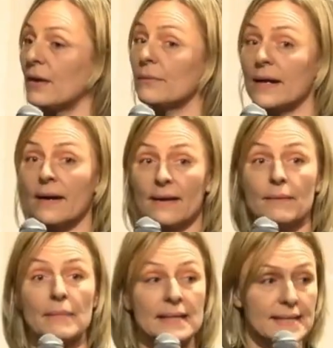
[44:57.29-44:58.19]
We're
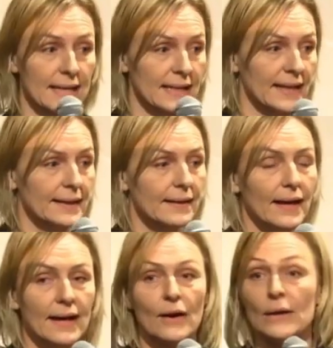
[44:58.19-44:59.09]
maintaining
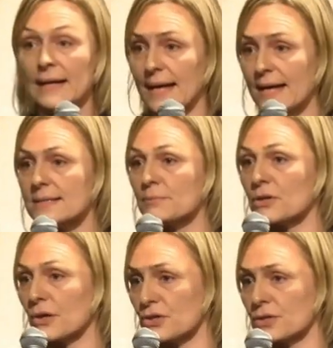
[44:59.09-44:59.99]
oil and gas
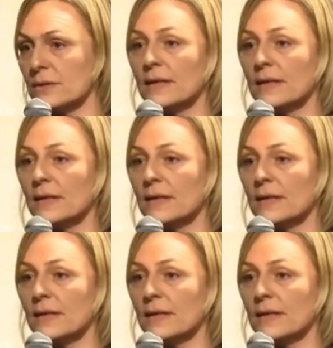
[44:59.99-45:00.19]
production